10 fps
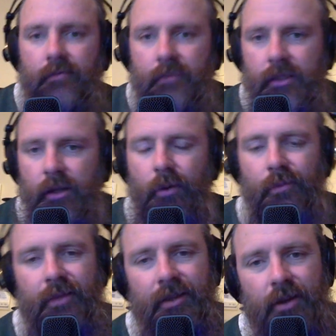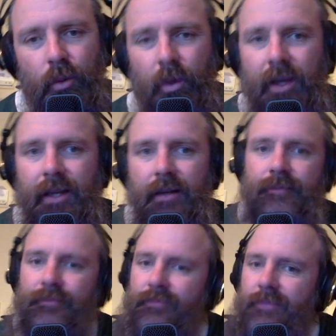So, you know what,
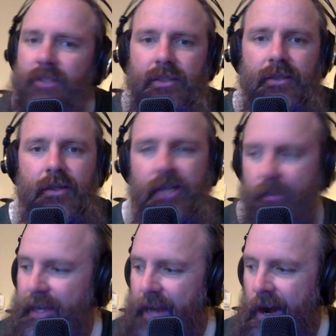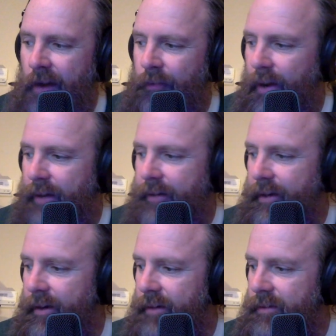just be careful out there.